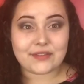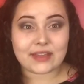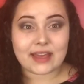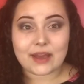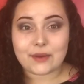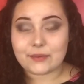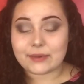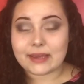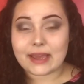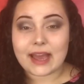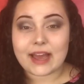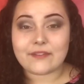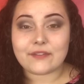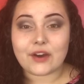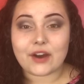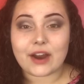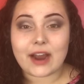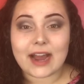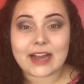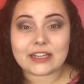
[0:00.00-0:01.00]
that we have
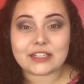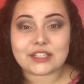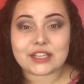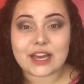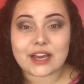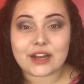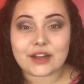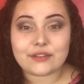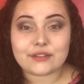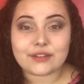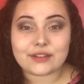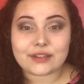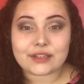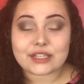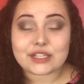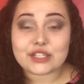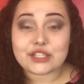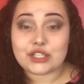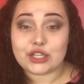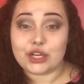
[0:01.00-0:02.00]
our eyeshadow look
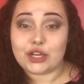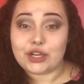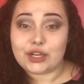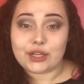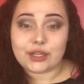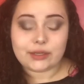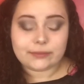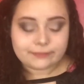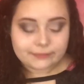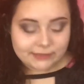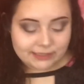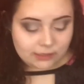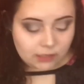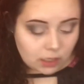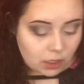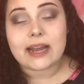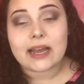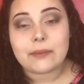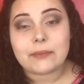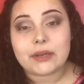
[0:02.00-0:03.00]
done,
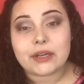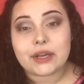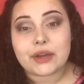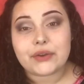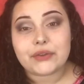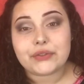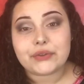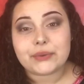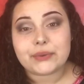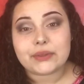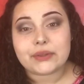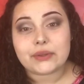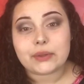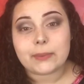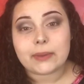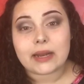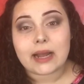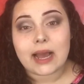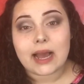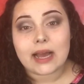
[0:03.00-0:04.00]
I'm gonna go through with a little
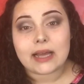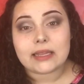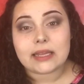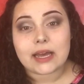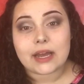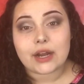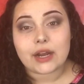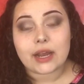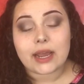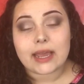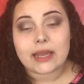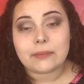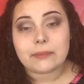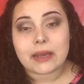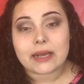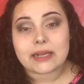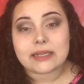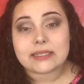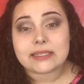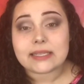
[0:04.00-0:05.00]
bit of eyeliner and
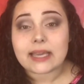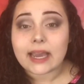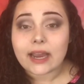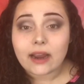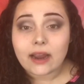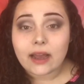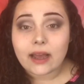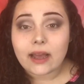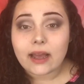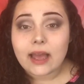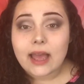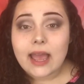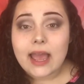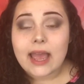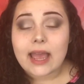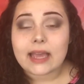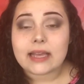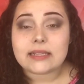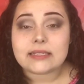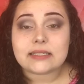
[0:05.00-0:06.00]
mascara
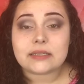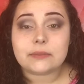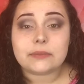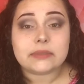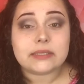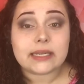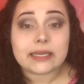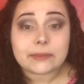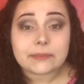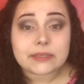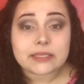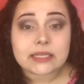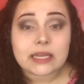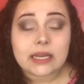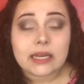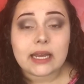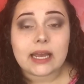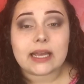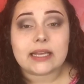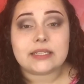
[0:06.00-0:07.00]
and some lips.
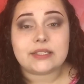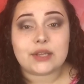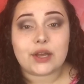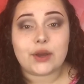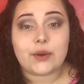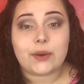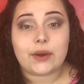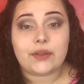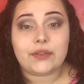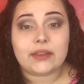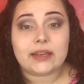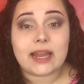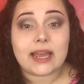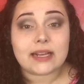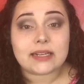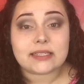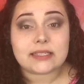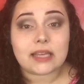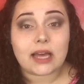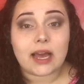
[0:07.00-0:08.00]
So on the
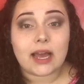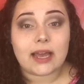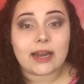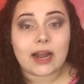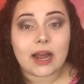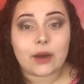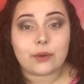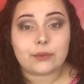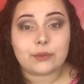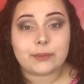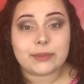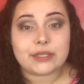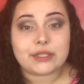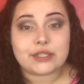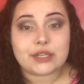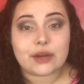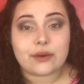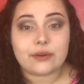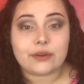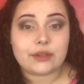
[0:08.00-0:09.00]
next slide, I will be
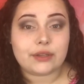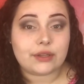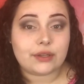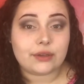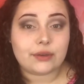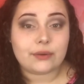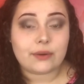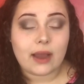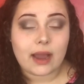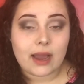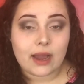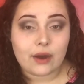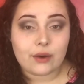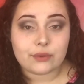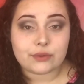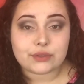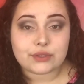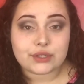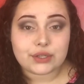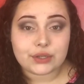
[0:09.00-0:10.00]
showing you
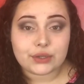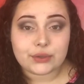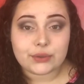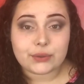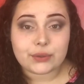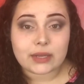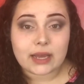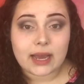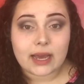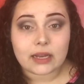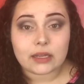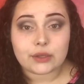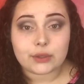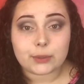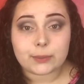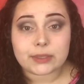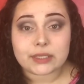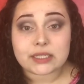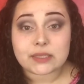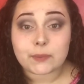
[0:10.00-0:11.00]
how to add a little
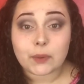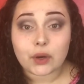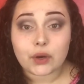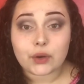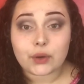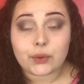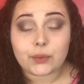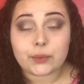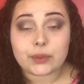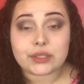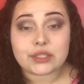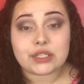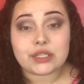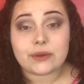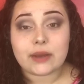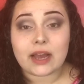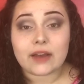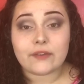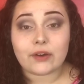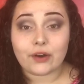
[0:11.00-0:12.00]
bit of sparkle once you
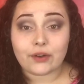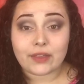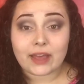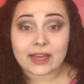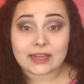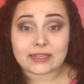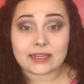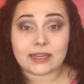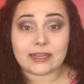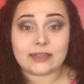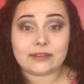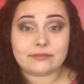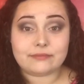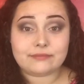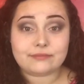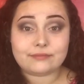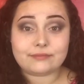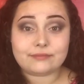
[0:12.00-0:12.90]
have all that done.